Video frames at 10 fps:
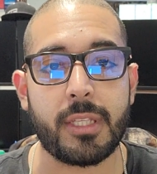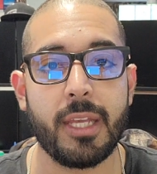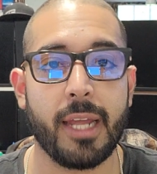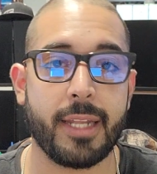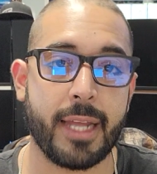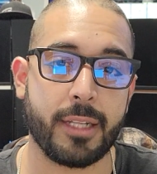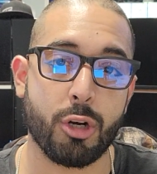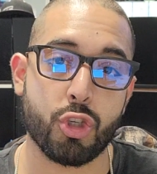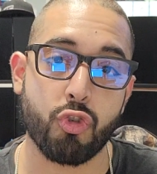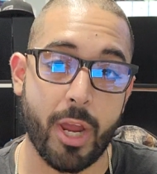And then their
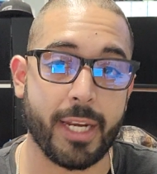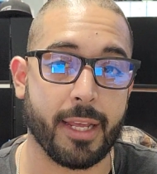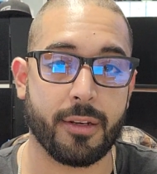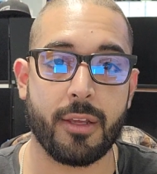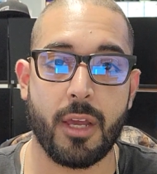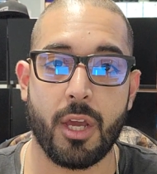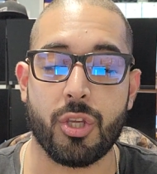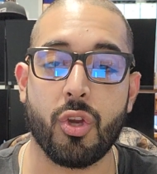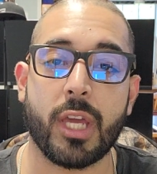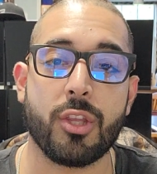trade-in.
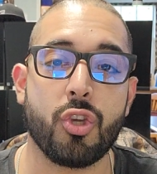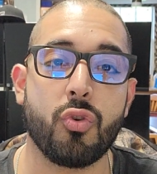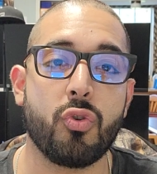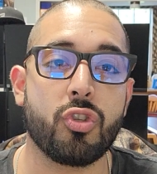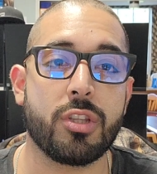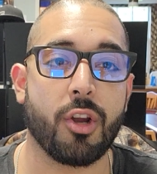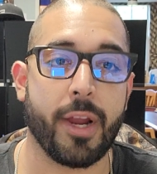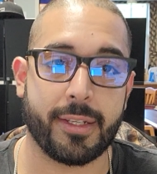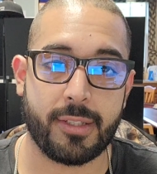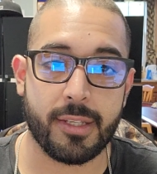You can use their
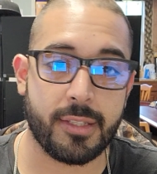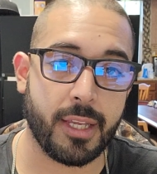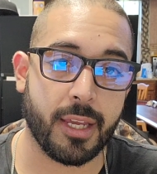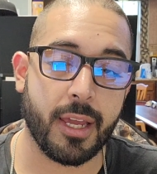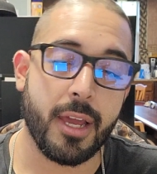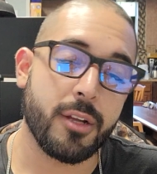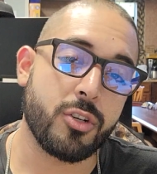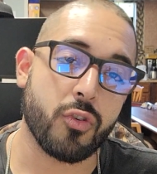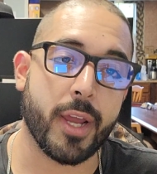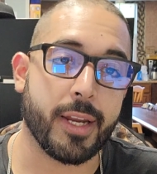existing
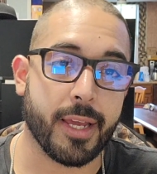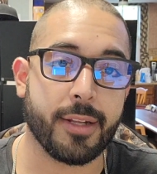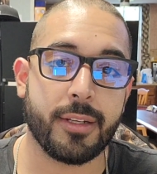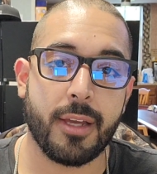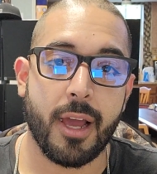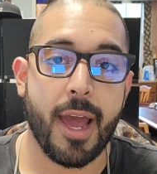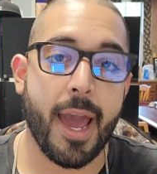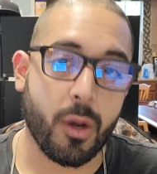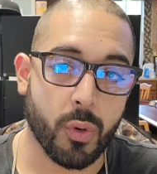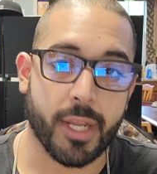trade-in
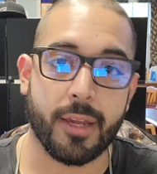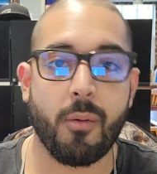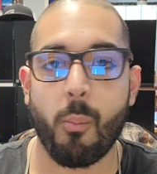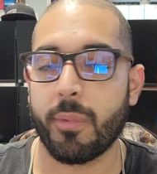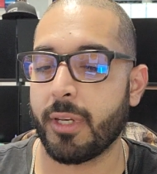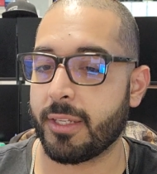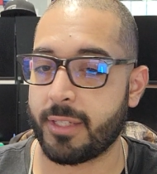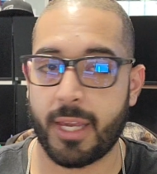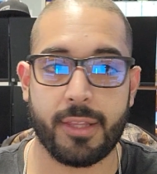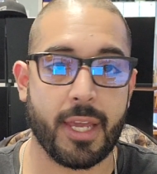equity. Let's
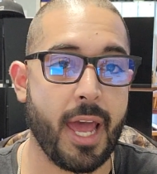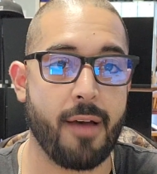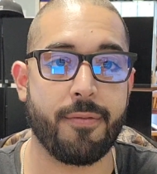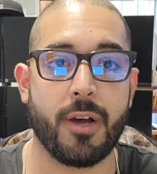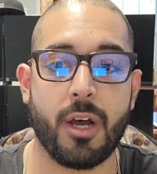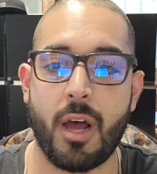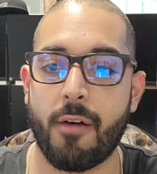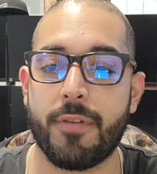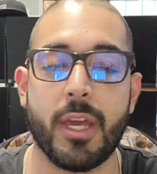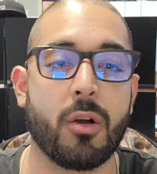say they have a
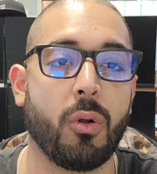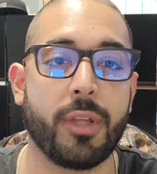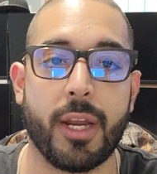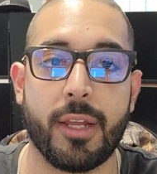vehicle that